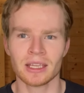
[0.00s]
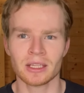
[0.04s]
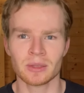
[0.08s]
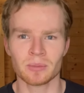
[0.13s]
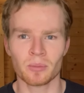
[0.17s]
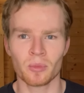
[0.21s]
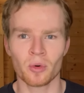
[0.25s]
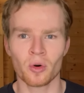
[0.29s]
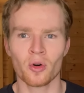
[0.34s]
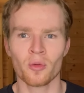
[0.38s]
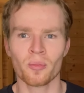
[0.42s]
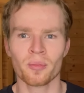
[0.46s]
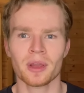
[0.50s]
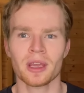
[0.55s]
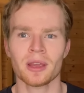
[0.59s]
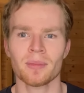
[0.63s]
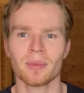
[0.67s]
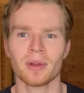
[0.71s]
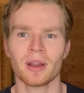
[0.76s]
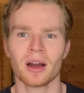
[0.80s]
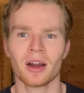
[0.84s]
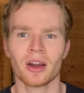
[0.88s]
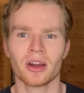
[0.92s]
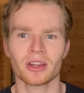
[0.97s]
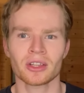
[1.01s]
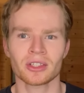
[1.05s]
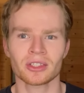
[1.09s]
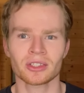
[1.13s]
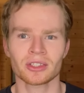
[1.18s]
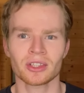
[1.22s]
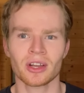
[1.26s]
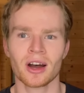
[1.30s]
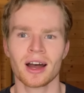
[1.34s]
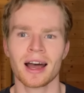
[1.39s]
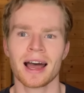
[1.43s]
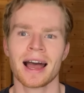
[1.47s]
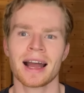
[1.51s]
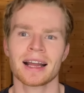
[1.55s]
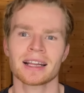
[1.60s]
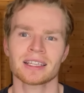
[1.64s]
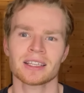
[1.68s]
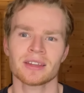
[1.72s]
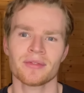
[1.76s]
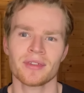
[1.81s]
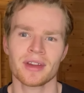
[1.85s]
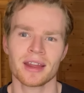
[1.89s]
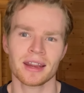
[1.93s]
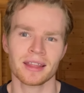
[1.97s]
more people are going to start
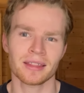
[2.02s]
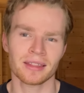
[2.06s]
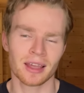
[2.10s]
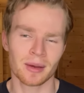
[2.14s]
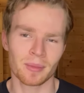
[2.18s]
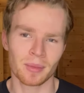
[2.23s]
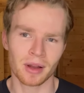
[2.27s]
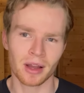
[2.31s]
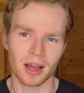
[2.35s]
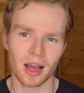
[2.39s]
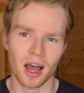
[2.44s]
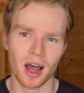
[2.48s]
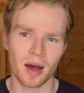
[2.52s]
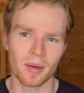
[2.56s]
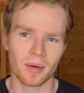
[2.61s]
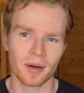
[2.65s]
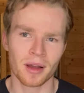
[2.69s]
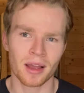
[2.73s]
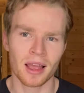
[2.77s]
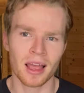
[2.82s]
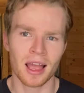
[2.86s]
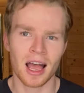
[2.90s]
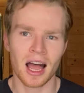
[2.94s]
activating their Merkabah.